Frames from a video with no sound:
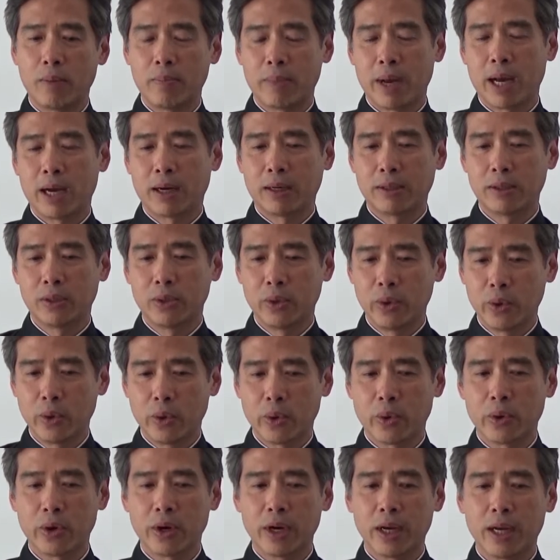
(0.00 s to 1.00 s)
about
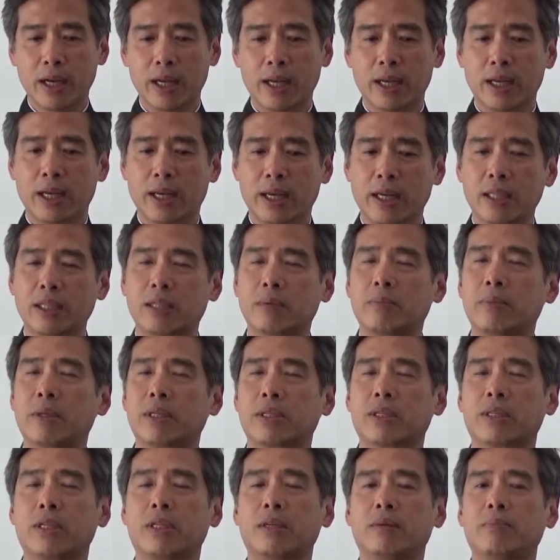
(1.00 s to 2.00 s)
your
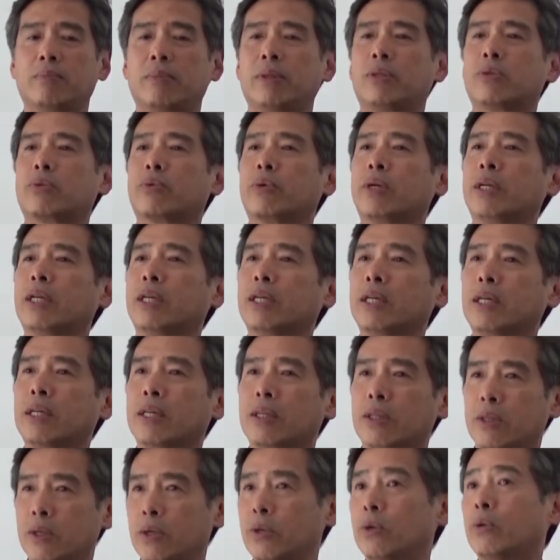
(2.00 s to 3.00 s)
intimacy between
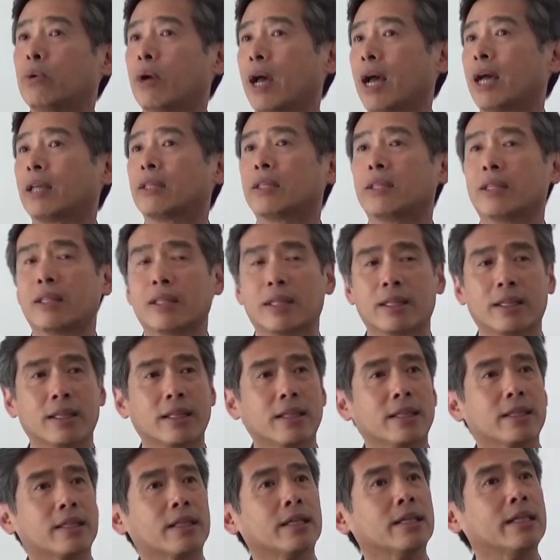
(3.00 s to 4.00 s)
you and
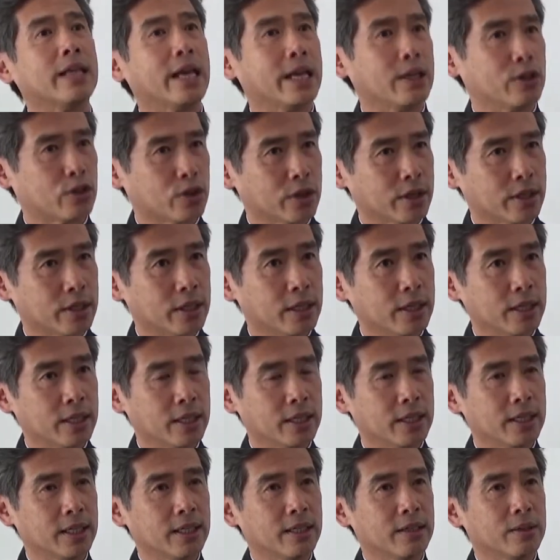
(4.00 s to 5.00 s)
the nature,
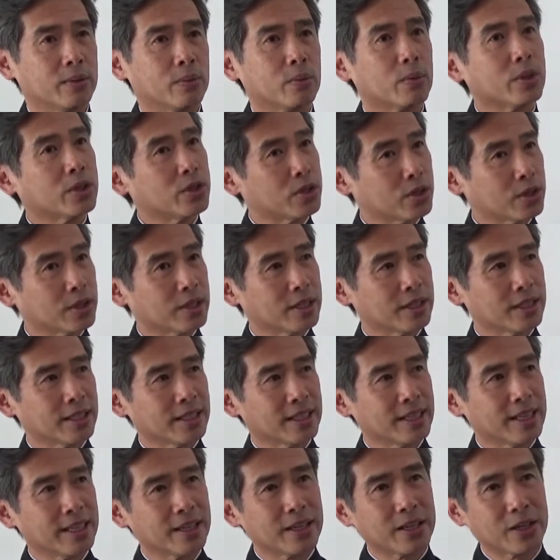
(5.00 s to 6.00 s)
which
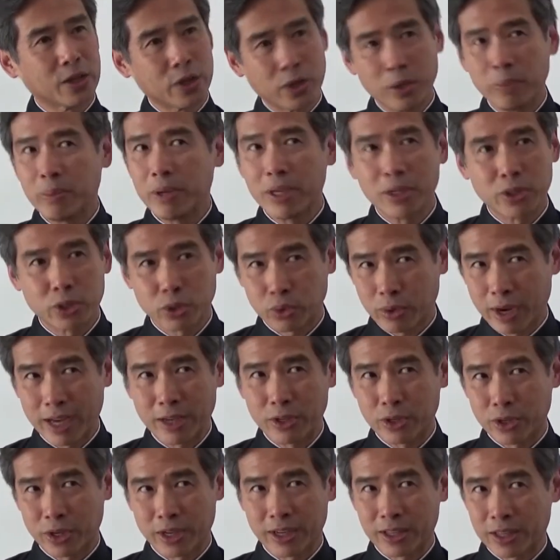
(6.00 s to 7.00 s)
could be a
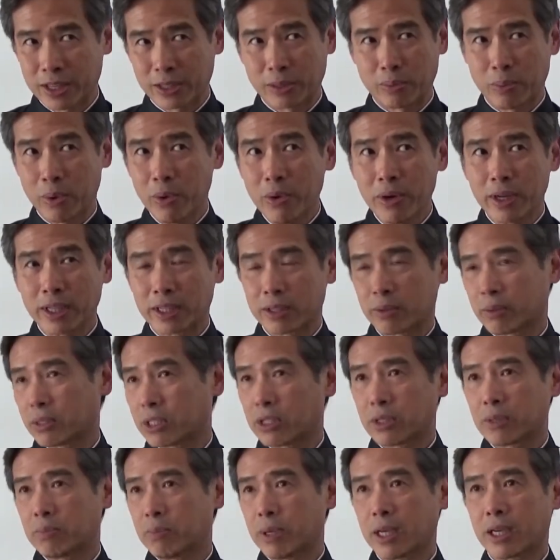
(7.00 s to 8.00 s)
stranger at this point,
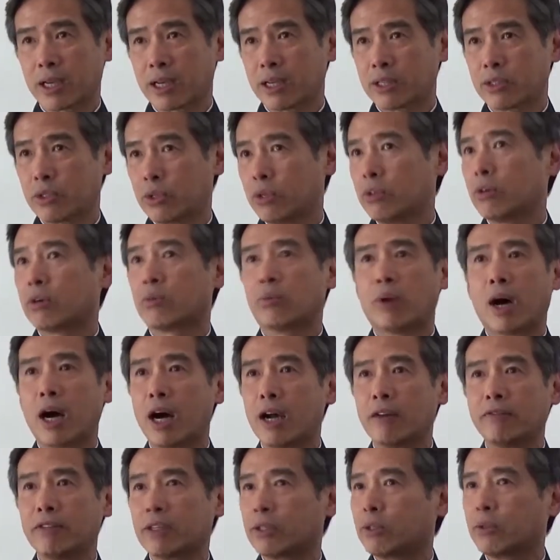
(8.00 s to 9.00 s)
just because you
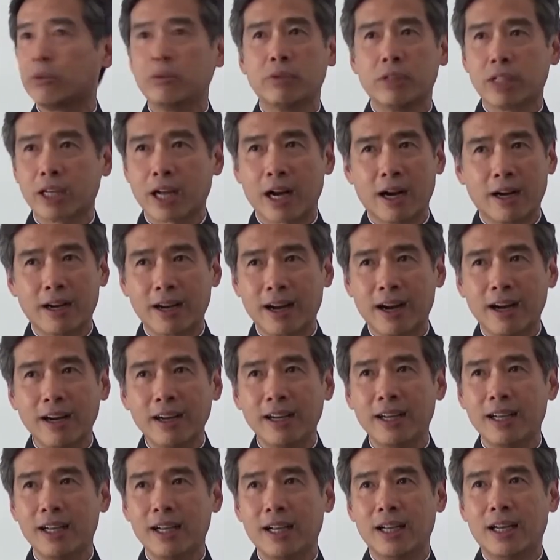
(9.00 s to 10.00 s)
arrived at
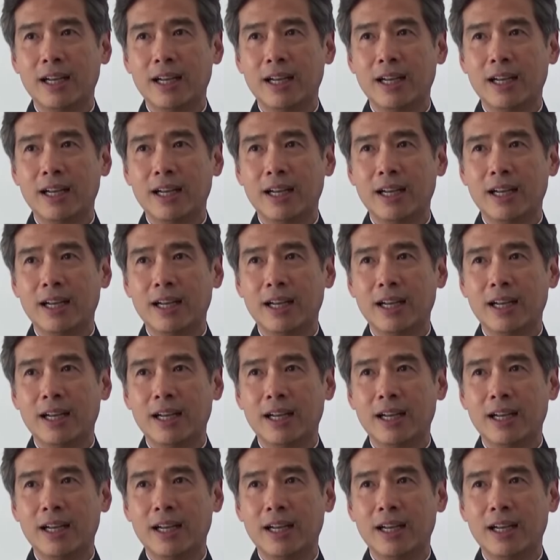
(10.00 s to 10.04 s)
Lunuganga,